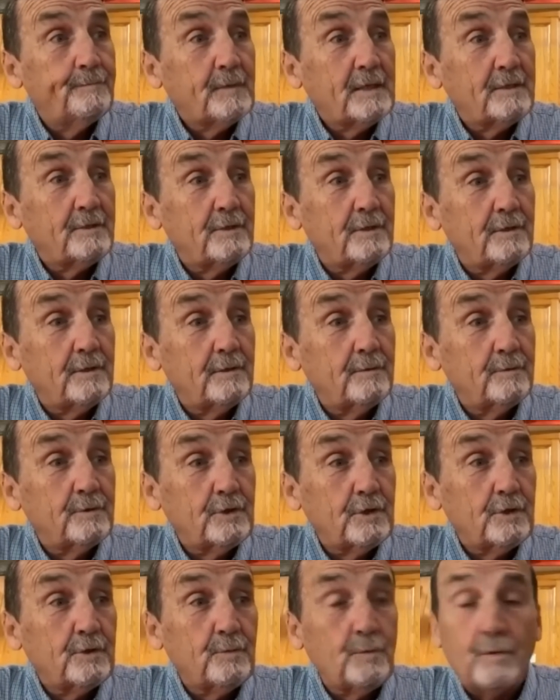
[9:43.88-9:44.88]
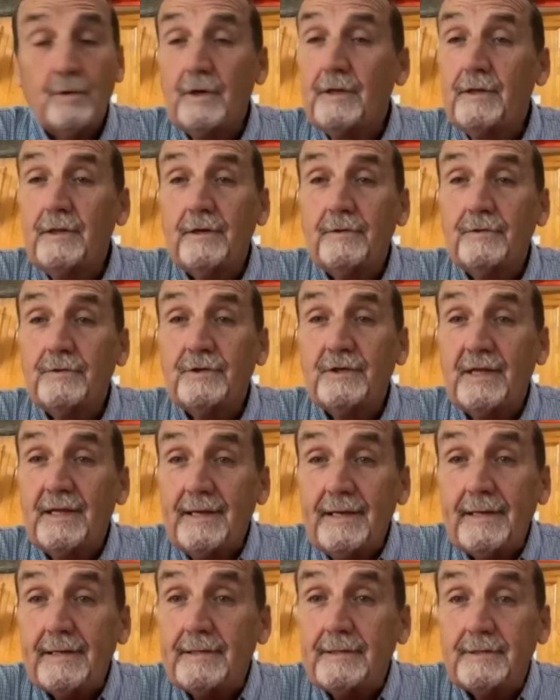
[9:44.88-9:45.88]
So it was just one of those
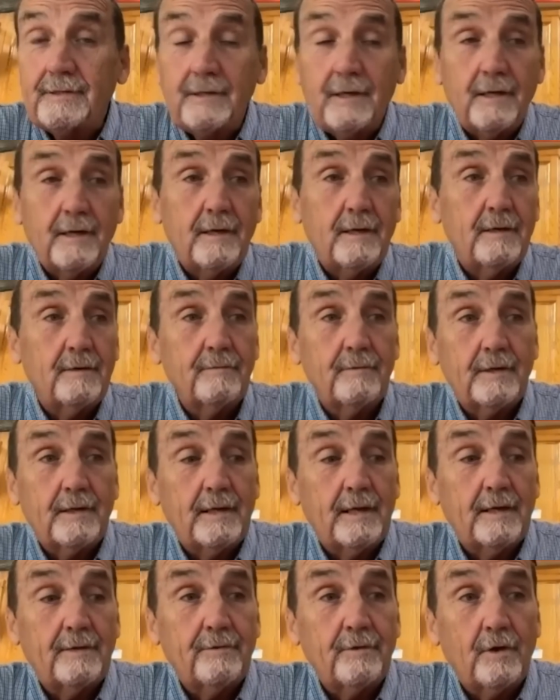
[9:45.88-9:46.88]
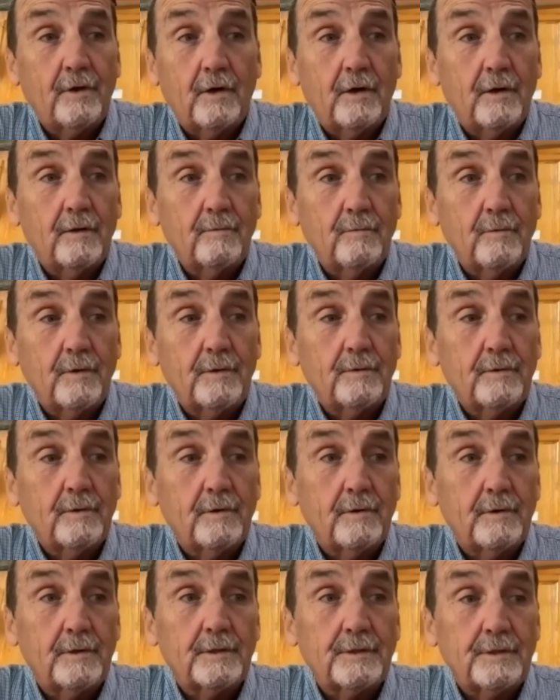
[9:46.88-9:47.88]
things uh, that I thought we were
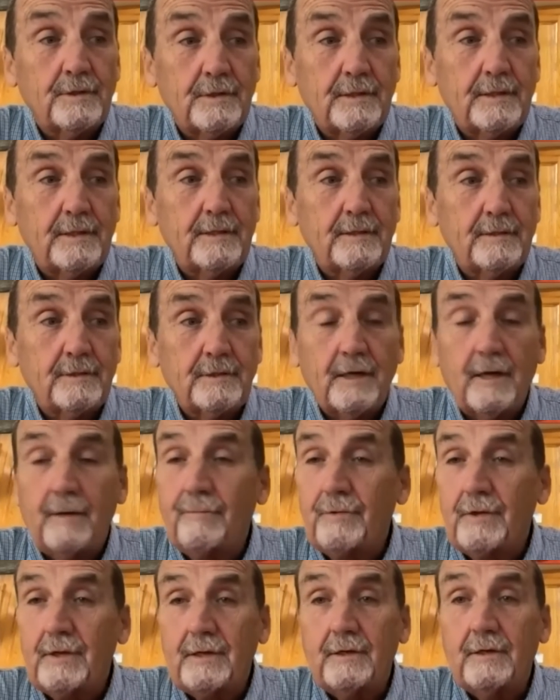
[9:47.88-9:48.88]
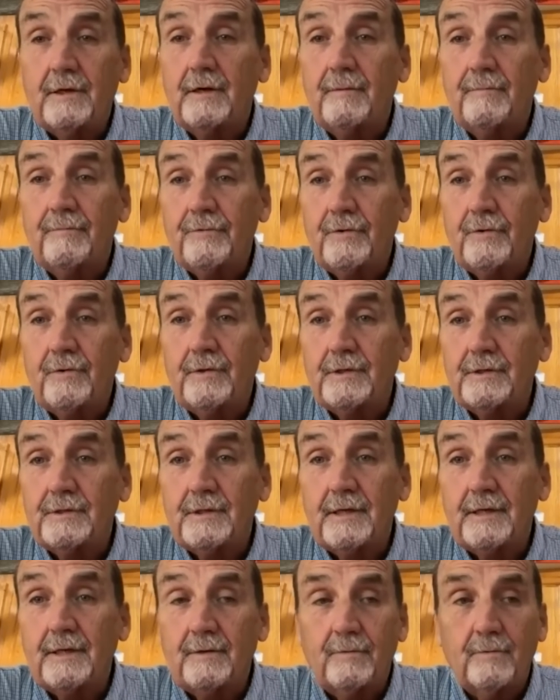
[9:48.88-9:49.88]
going to see something come through this
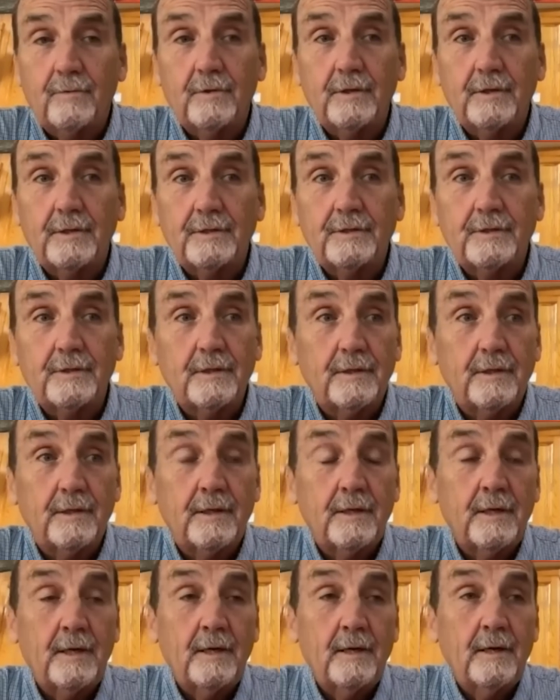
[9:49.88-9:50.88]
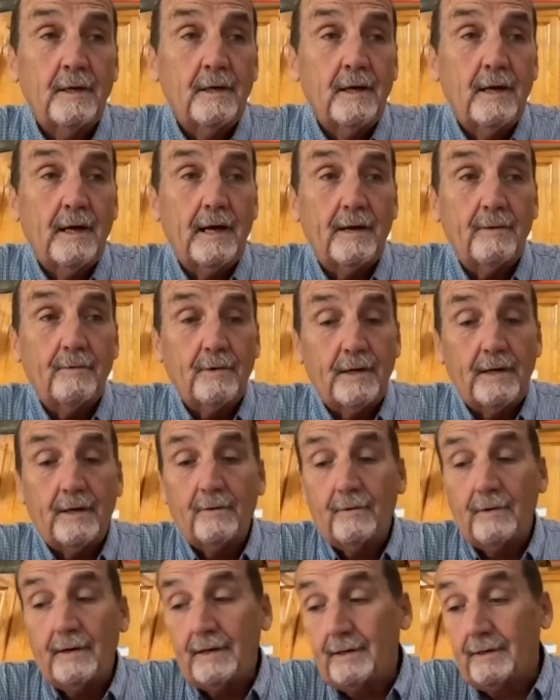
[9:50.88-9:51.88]
head of woods. And I ran
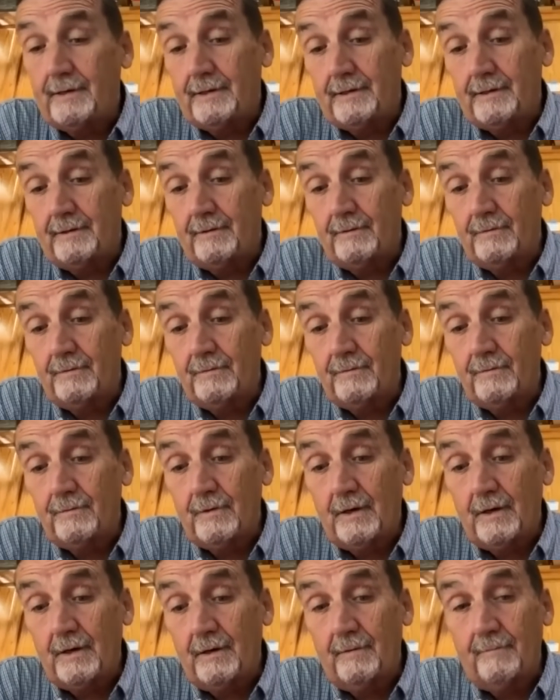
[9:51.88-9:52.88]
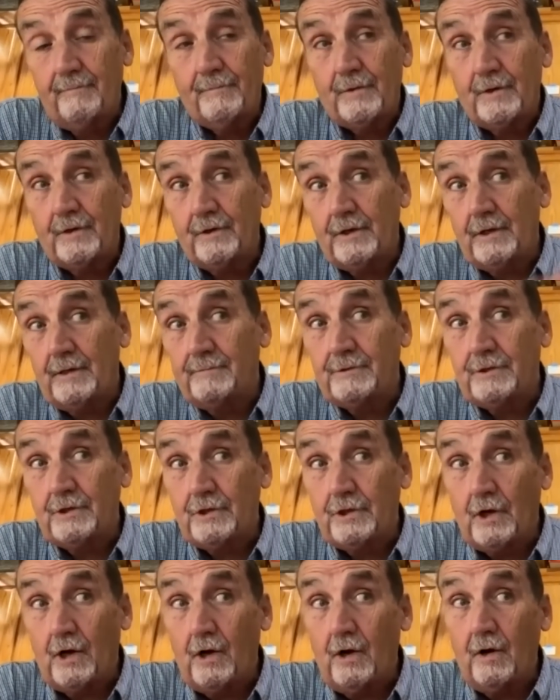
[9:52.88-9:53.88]
around, and um, here comes the
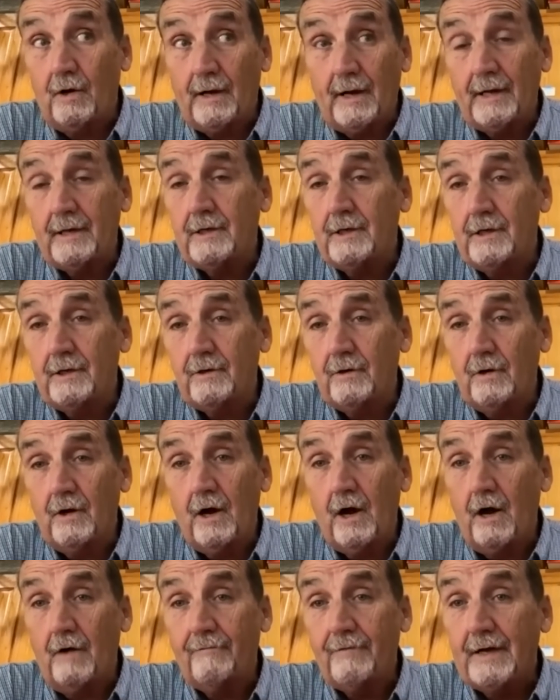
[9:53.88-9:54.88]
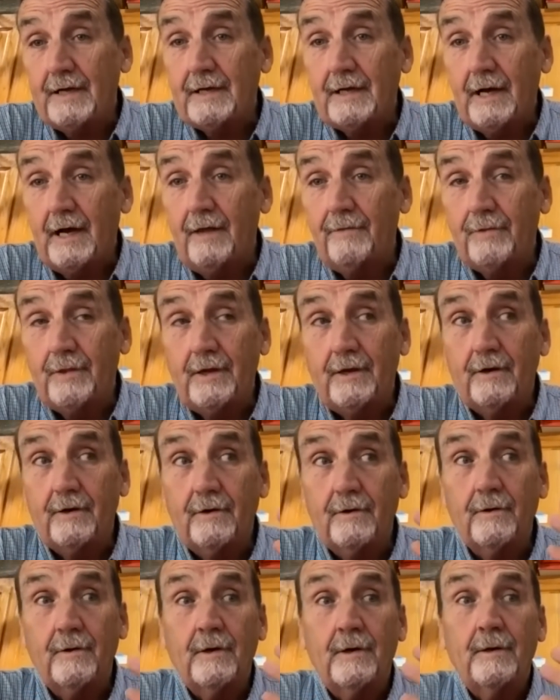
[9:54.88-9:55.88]
dog. I cut her off. I got there,